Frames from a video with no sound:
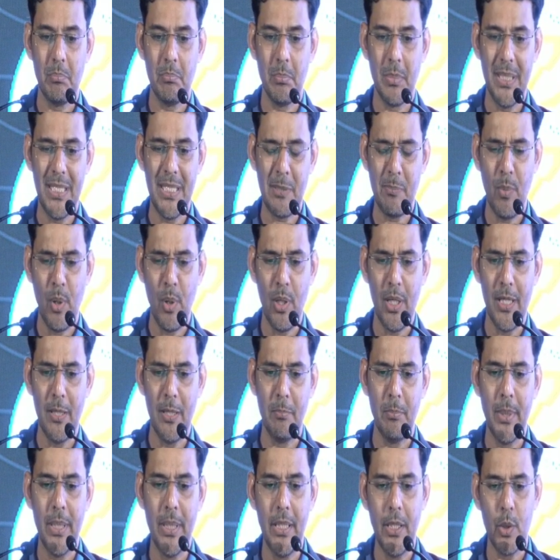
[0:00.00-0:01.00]
a small
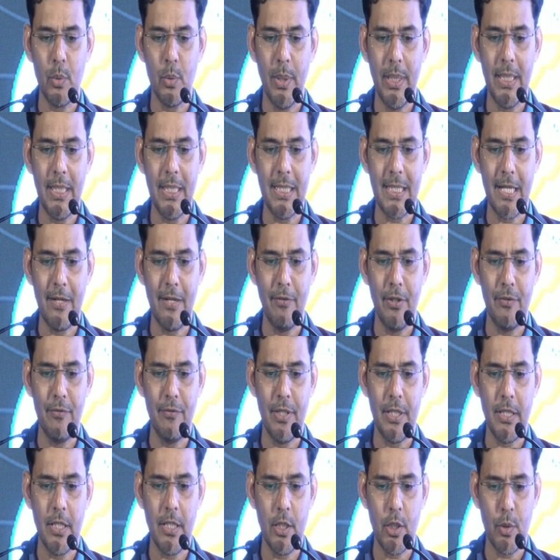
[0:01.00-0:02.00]
number, 27
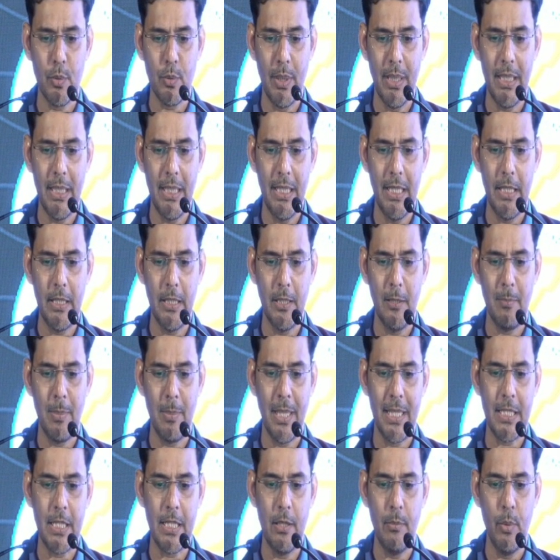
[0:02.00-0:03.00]
versus 28 in
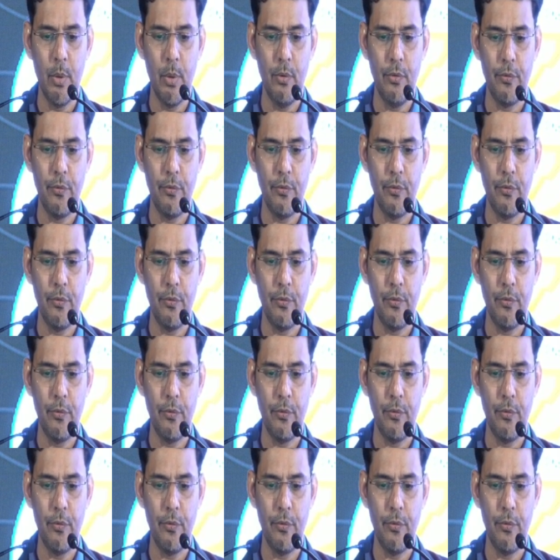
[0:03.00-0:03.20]
placebo,